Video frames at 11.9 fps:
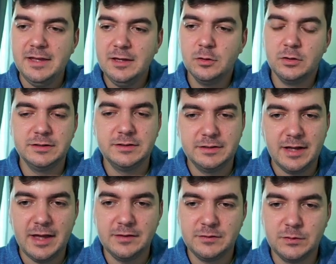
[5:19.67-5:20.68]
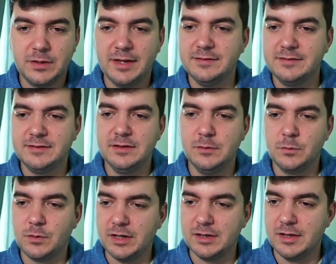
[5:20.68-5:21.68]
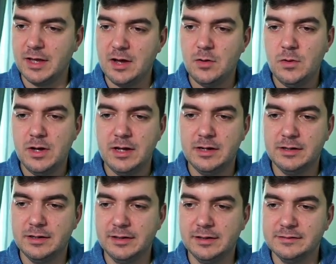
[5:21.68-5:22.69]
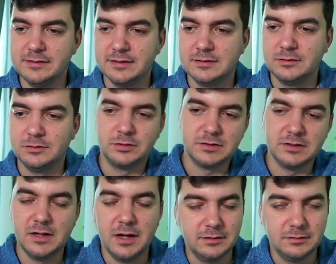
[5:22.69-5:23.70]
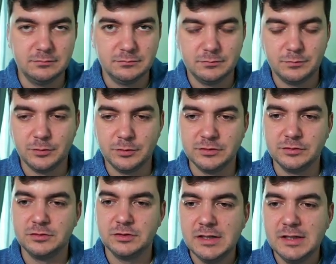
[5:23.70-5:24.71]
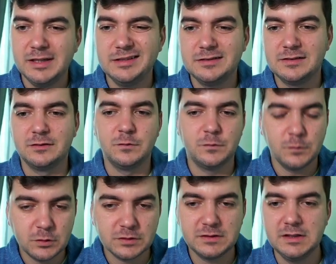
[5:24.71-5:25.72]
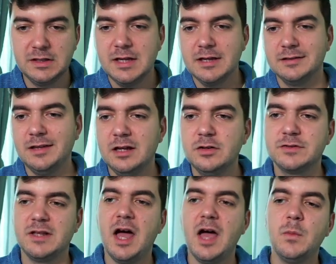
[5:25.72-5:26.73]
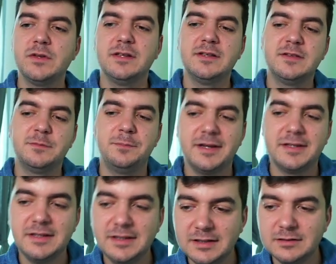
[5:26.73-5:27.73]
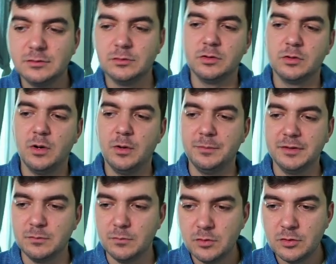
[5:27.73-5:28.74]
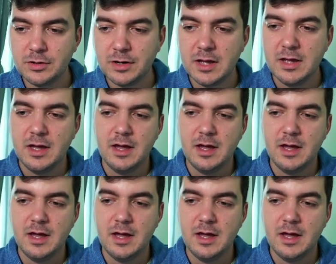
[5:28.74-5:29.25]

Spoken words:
EGLD, as you can see right now, is at 39.3. It's at $40. I was expecting it to grow a bit more.